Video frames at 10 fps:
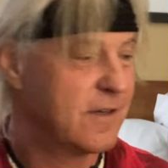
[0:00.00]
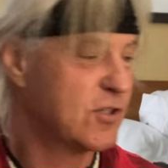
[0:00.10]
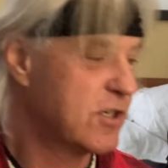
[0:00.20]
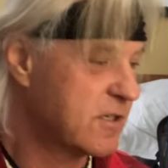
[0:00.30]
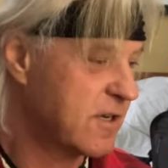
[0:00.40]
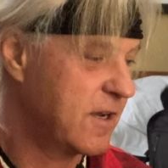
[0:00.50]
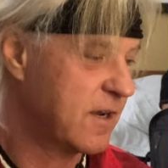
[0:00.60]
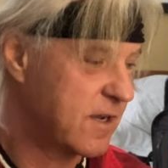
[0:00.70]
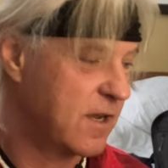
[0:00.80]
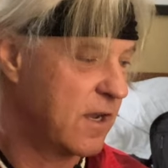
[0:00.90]
And she's
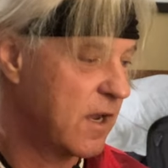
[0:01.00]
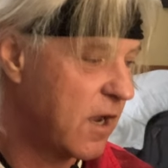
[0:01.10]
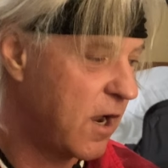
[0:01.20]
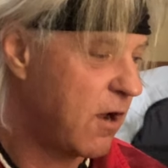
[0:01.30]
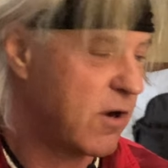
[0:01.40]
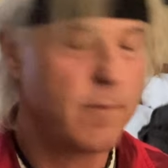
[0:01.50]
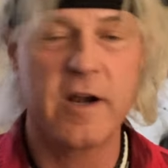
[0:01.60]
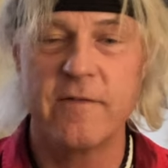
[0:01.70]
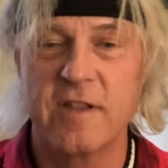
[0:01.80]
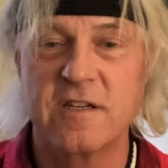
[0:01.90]
like, uh, oh, come
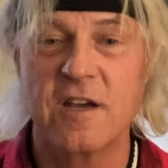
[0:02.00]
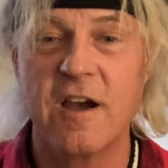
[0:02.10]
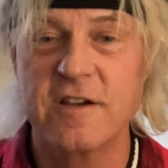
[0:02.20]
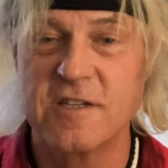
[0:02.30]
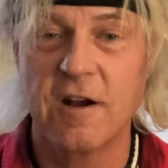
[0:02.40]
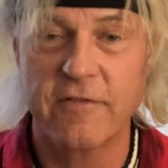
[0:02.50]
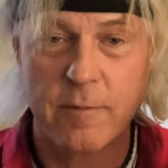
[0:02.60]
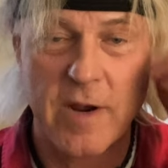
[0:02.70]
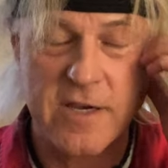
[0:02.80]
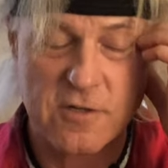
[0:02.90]
on, even the dogs eat off
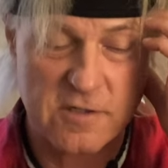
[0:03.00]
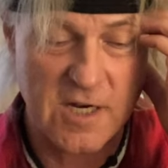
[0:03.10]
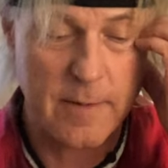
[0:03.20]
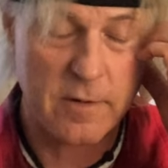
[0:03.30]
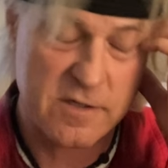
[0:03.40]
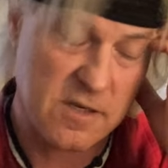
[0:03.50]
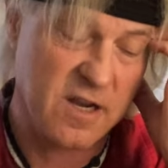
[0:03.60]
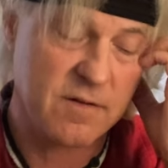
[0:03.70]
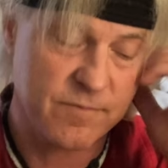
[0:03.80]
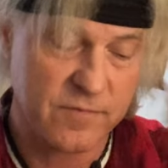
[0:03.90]
the master's table. And he's
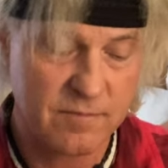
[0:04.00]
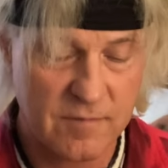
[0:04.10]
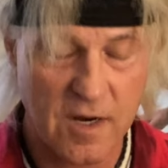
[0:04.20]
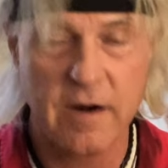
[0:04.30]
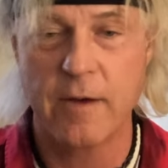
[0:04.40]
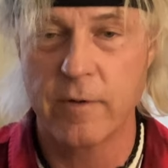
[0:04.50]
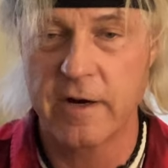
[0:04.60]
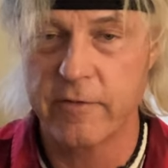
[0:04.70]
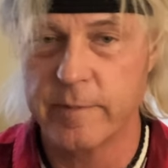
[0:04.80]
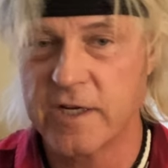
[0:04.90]
like, all right,
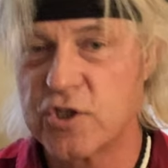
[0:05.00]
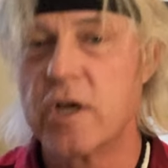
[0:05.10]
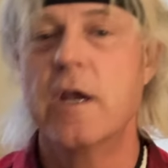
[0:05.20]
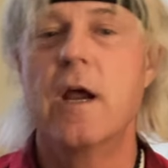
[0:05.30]
whatever, bitch.